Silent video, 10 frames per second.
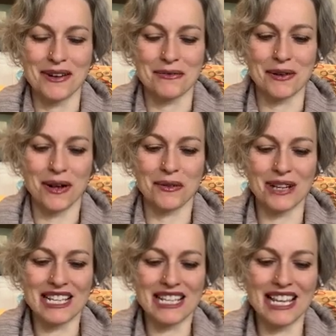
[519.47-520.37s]
we're
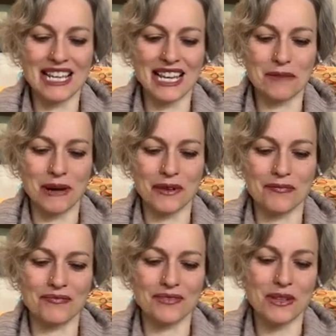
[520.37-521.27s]
always thinking about.
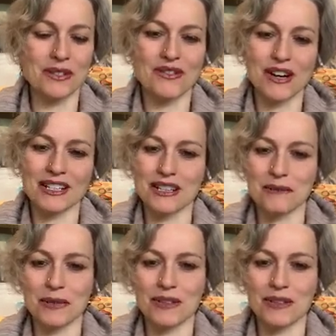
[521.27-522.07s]
So it's very simple.